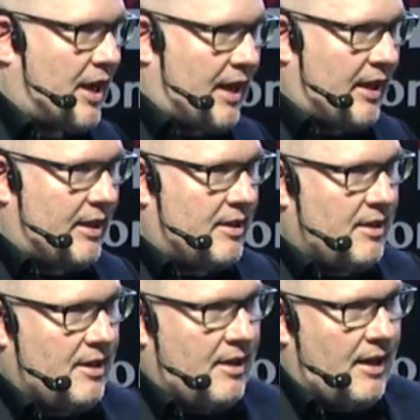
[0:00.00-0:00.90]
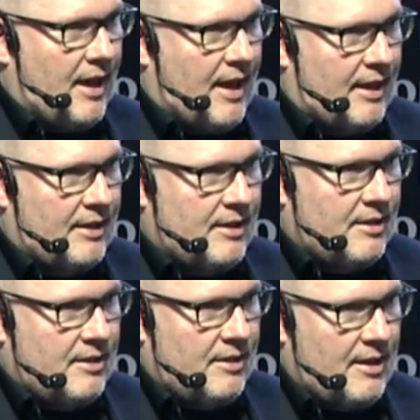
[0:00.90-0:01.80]
eye, and
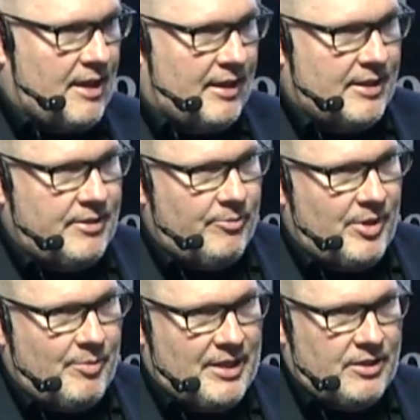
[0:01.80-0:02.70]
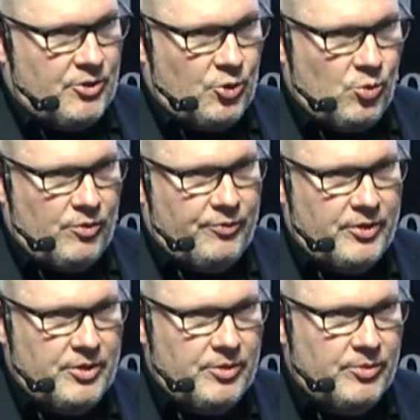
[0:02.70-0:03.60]
it is, will be the tool for
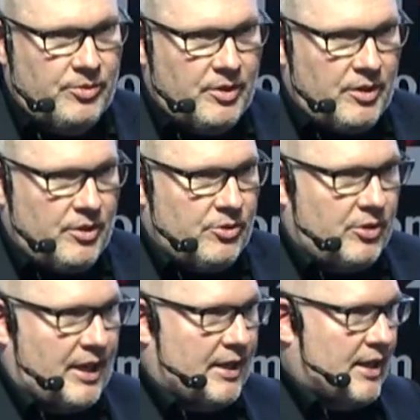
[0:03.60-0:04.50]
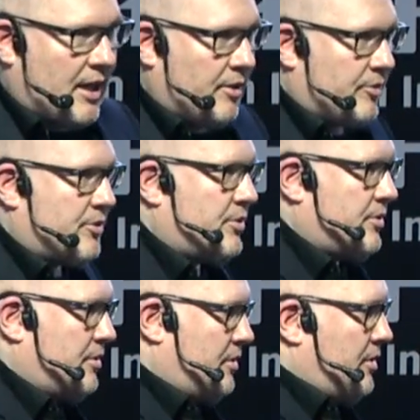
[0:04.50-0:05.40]
you to get out
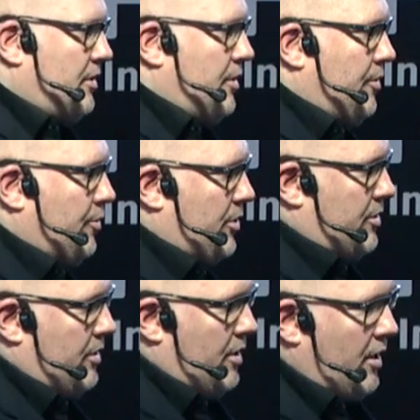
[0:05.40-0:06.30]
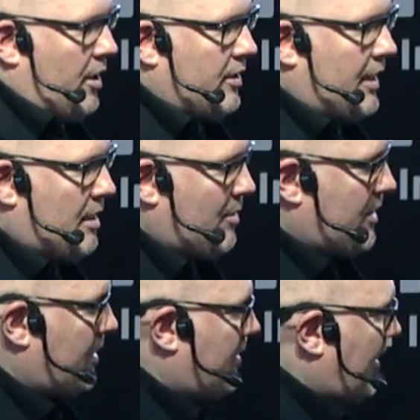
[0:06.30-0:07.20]
what, uh, the
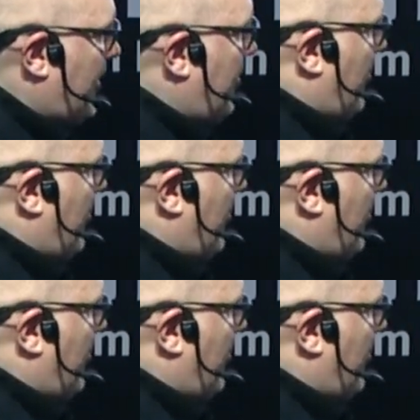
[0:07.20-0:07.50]
images that you